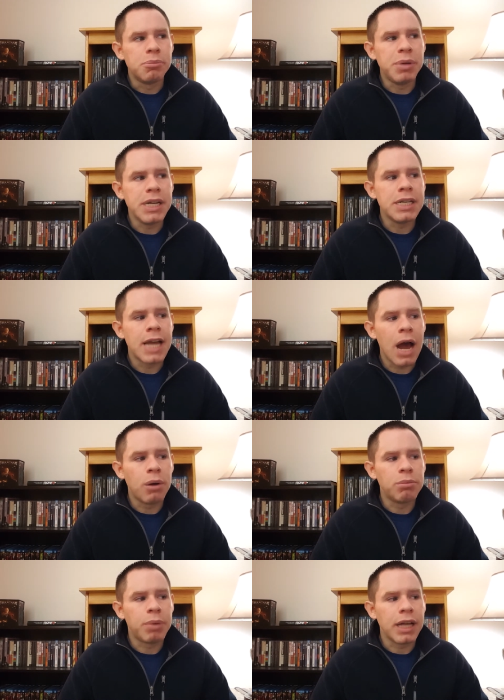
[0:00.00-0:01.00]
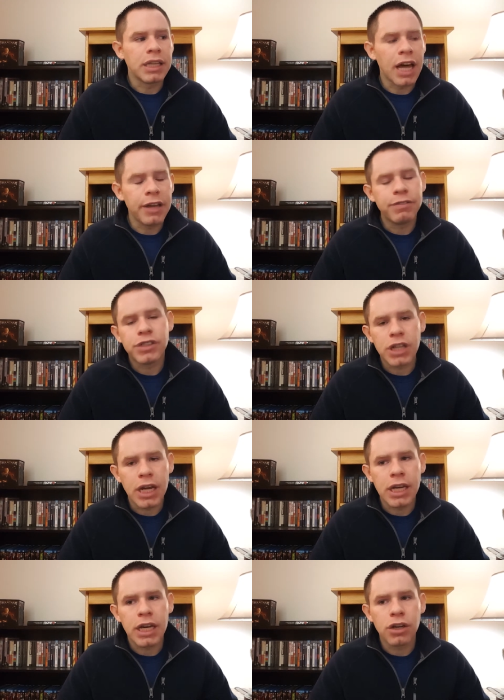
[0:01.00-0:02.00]
beaten down by life
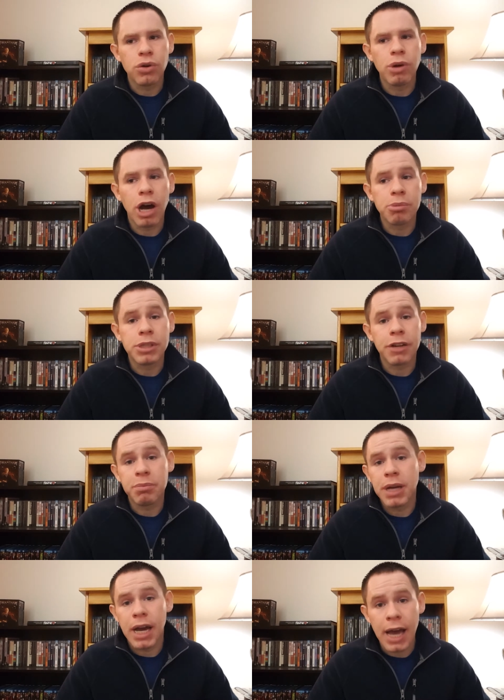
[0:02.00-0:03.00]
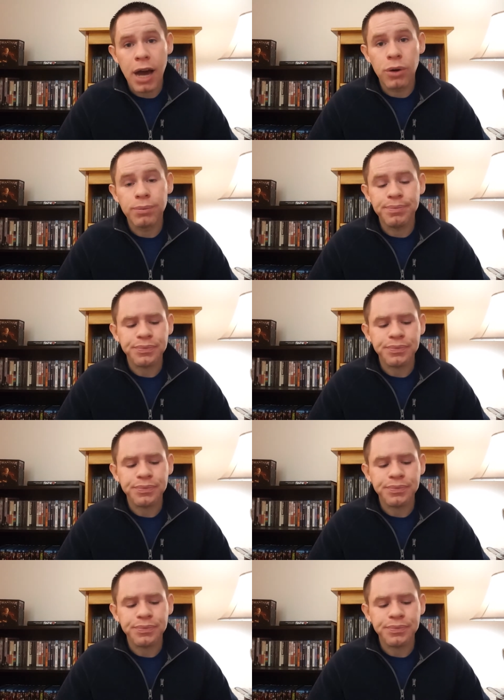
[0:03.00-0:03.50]
psychic who helps the FBI out.